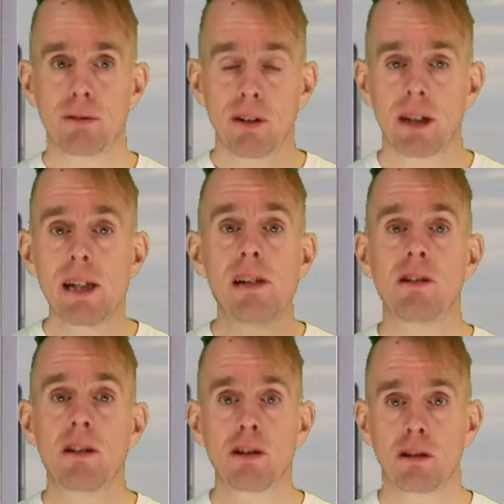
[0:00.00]
It's far
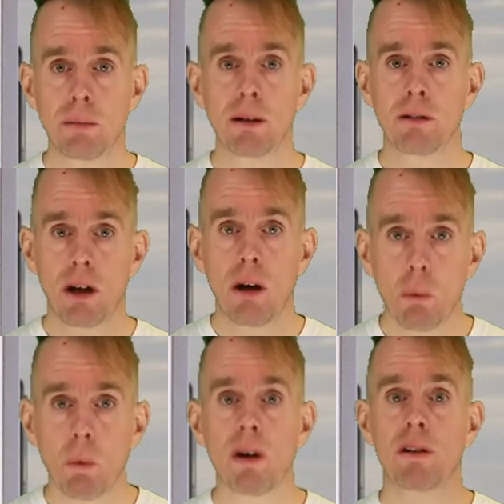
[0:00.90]
easier just to build
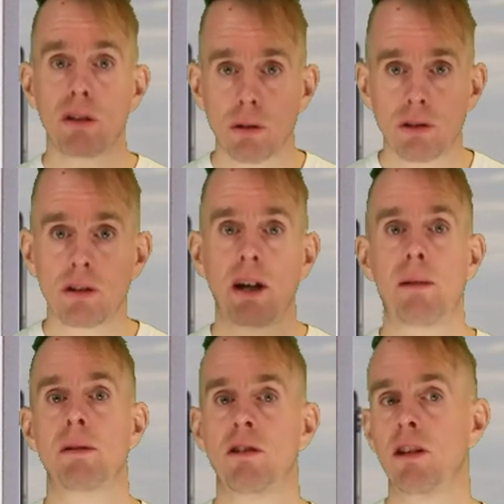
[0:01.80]
one constant
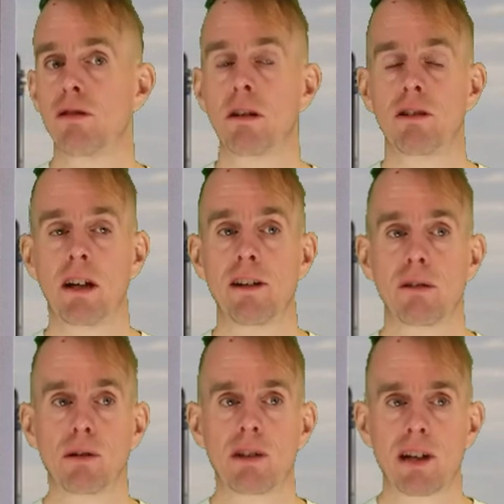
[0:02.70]
diameter
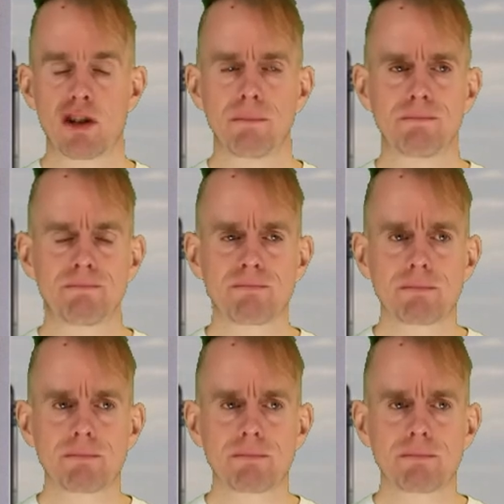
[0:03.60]
cylindrical section.